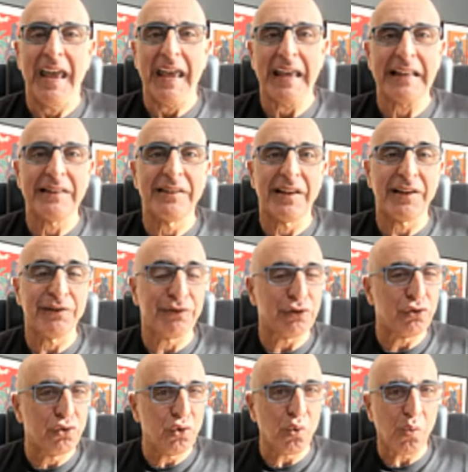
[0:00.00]
And uh, if you
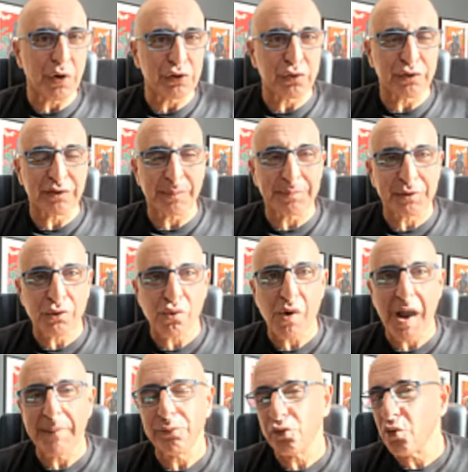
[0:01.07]
do want to
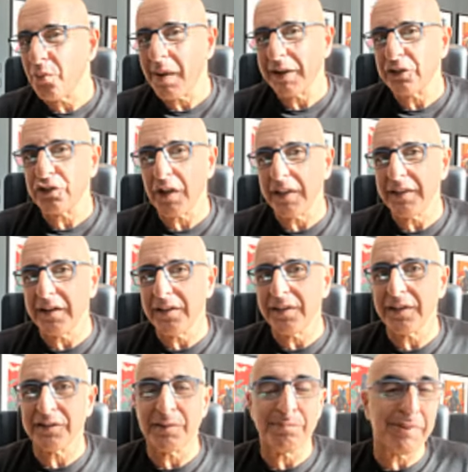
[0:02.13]
subscribe to my channel,
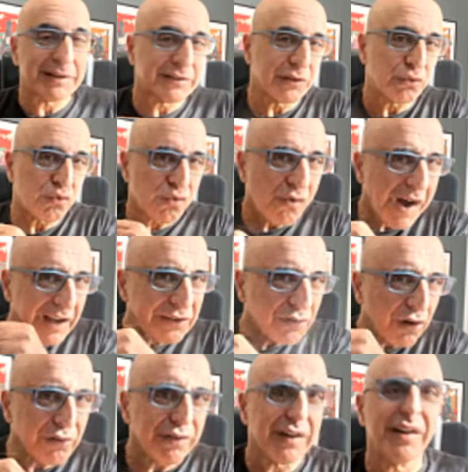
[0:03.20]
there's a button right
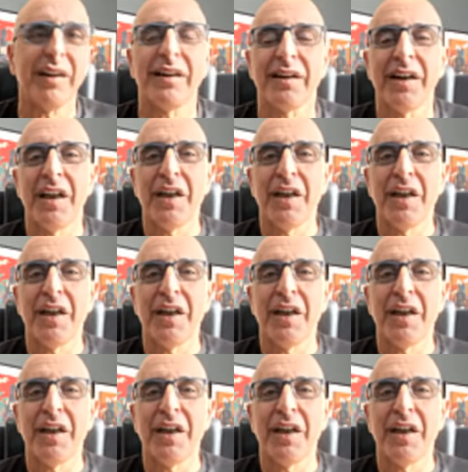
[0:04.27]
over here.